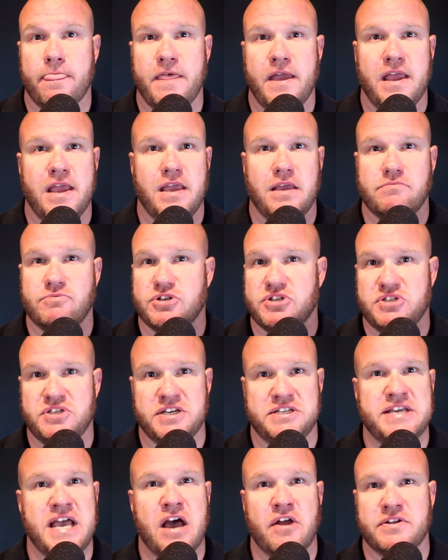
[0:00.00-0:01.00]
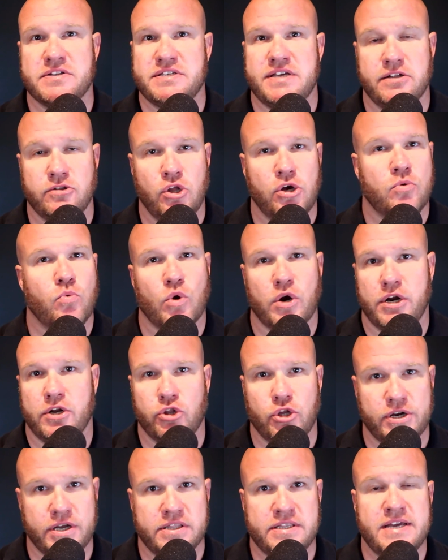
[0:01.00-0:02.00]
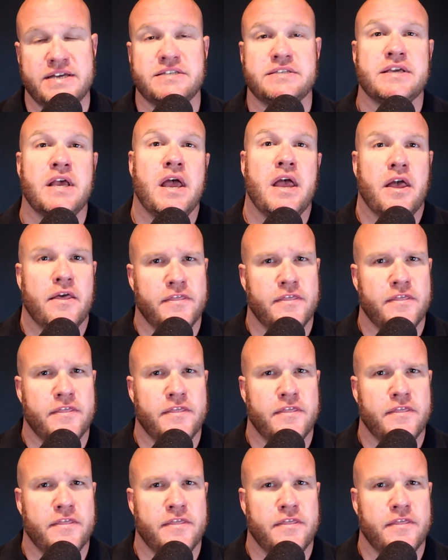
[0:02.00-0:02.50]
They just sit down and say, look, we're going to look at this.